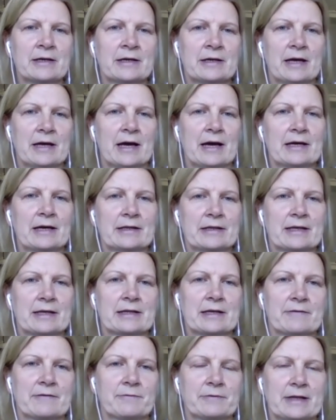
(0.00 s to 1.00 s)
and
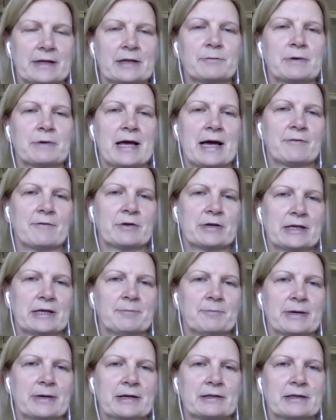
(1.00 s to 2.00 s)
that will have an
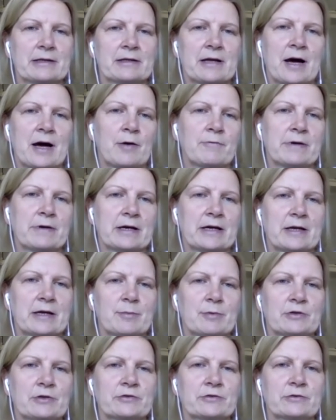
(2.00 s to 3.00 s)
impact at how we are
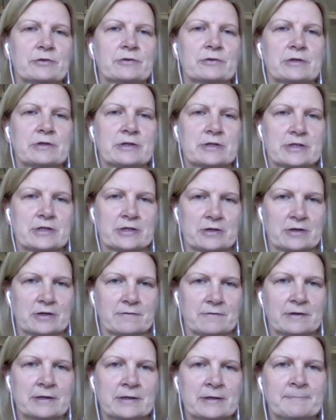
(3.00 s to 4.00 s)
able to
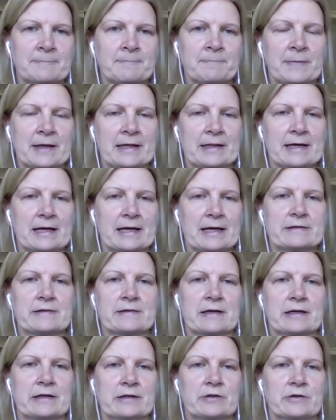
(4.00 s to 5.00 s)
serve in that
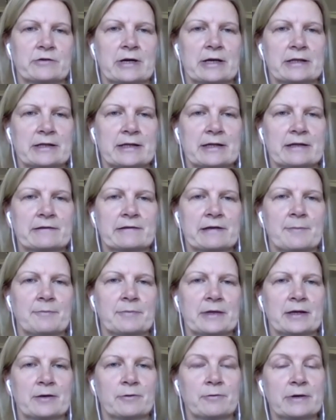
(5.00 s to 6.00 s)
sector. And that's
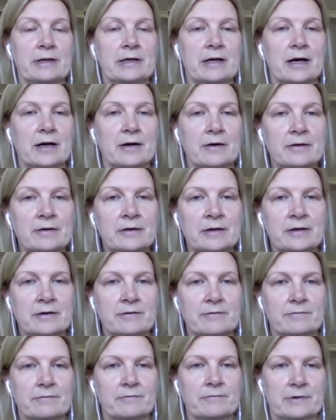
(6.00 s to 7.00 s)
something we are
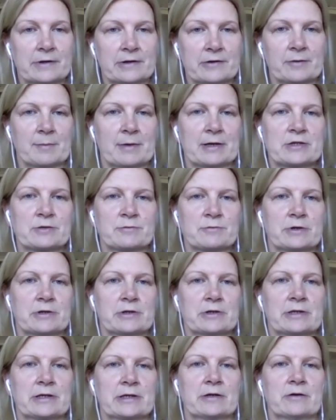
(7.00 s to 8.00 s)
very much
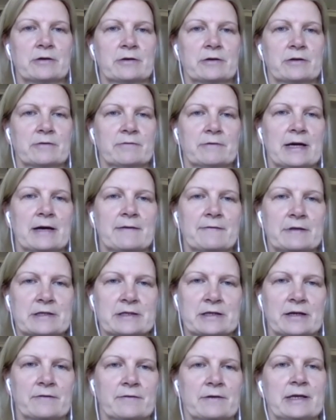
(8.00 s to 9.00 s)
working on. We have this
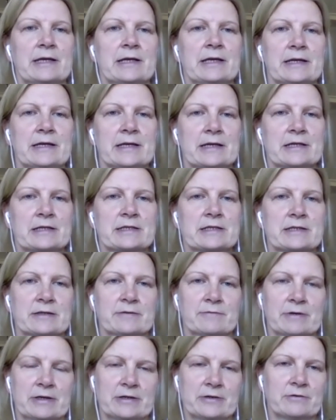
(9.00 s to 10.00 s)
kind of index
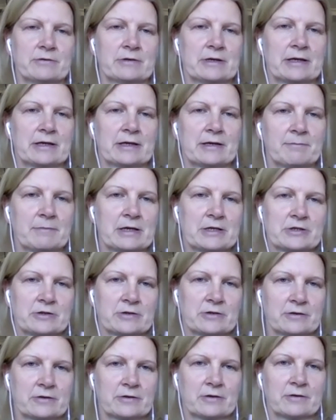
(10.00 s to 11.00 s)
where you can
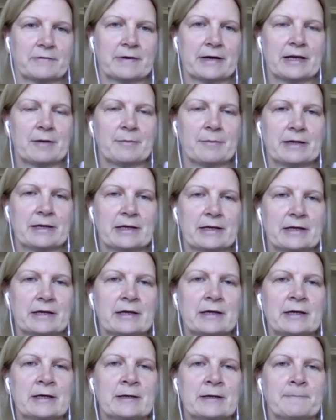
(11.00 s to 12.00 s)
measure your well-being.
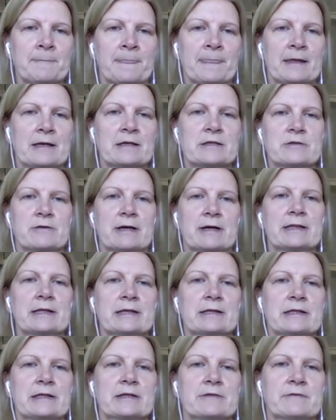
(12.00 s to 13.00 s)
So I
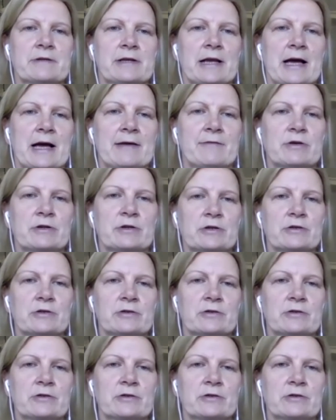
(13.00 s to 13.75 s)
think this will have a